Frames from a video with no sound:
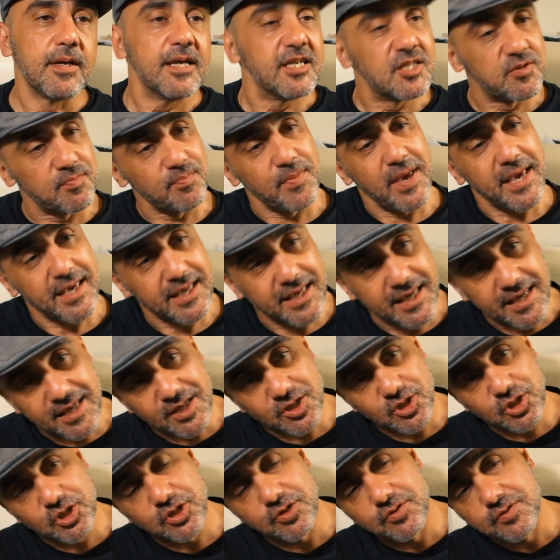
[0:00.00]
is
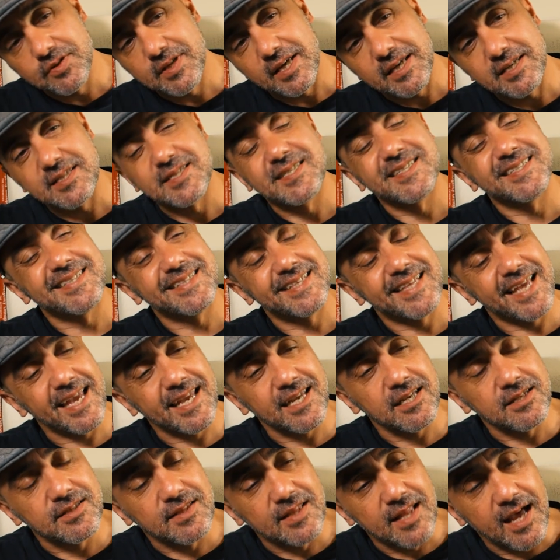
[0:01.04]
making sure they
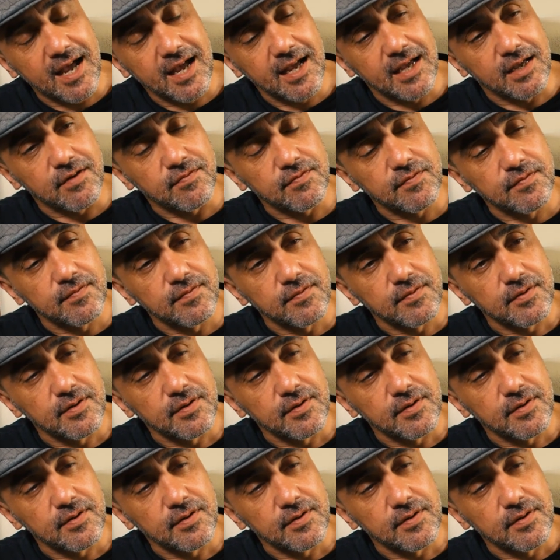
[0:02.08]
stay alive.